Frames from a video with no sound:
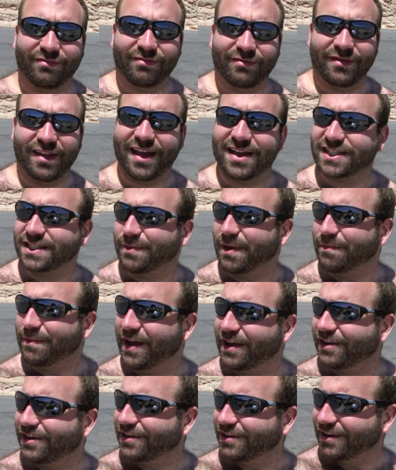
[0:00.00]
That's a bit
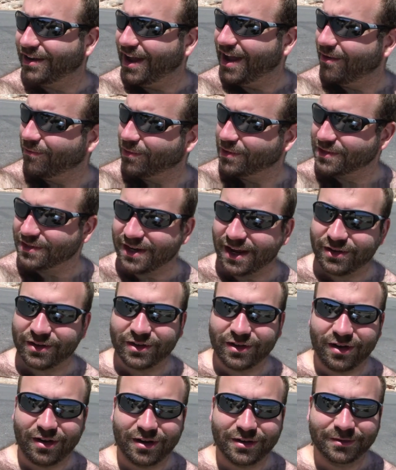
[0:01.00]
better. Everyone's now
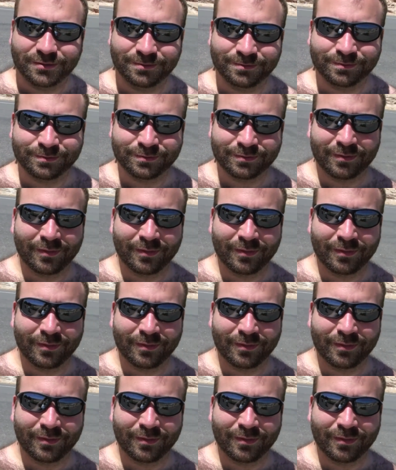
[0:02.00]
gone,